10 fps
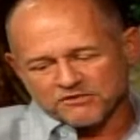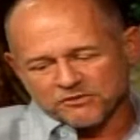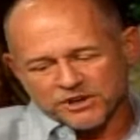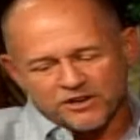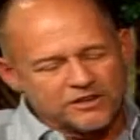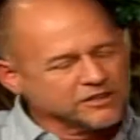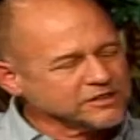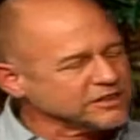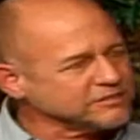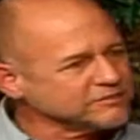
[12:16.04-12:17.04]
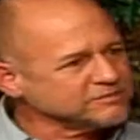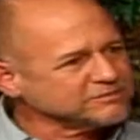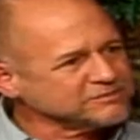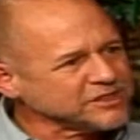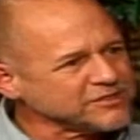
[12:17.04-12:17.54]
if we call you, then
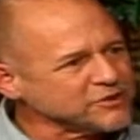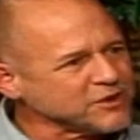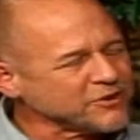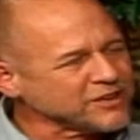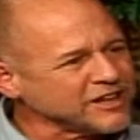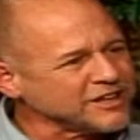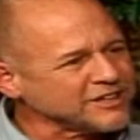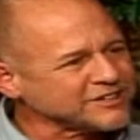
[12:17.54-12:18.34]
get 2-hour class.